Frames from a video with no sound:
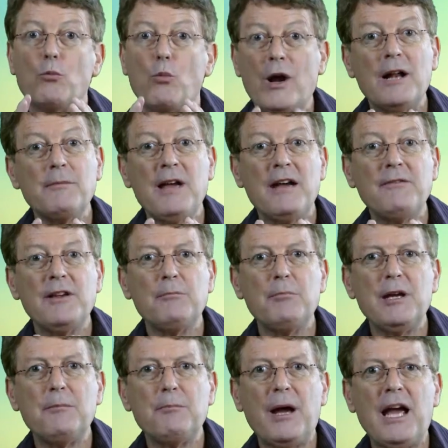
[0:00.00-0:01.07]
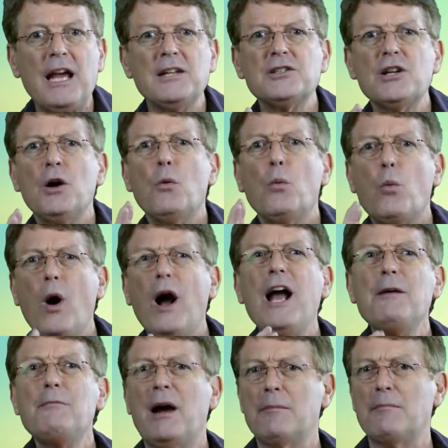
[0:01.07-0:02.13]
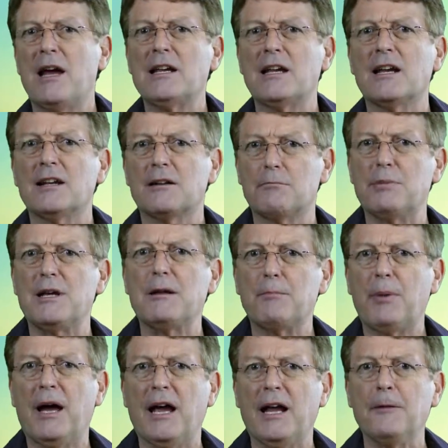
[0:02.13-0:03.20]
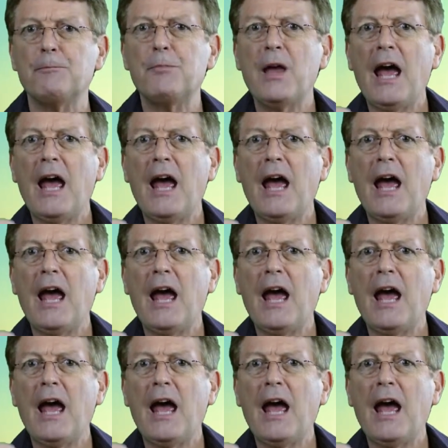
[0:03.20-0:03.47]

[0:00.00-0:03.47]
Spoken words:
When I'm having big pains, why am I making it a big pain?